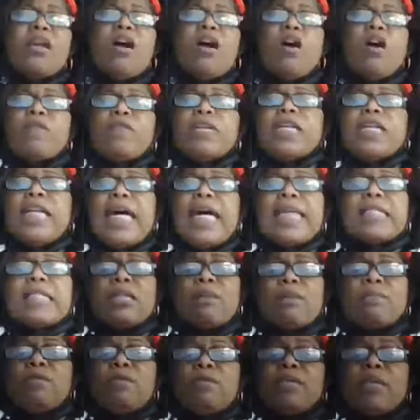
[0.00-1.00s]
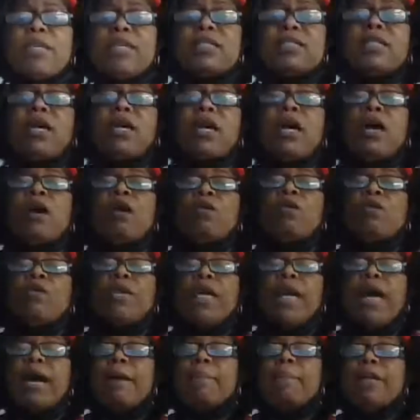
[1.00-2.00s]
Over the last couple of weeks,
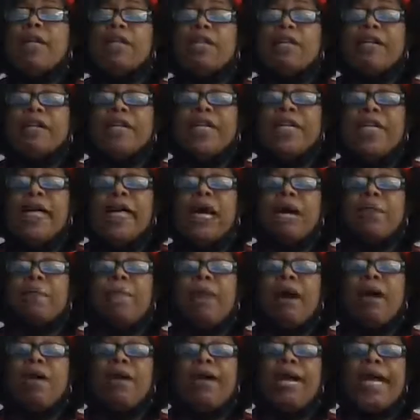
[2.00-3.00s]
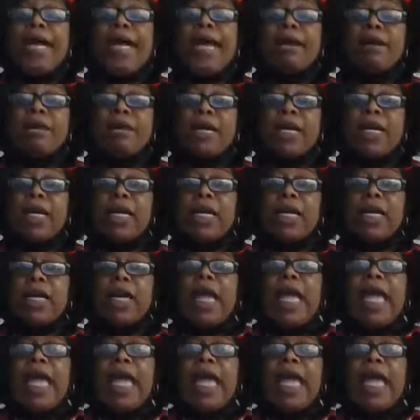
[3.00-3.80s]
we have been learning about area,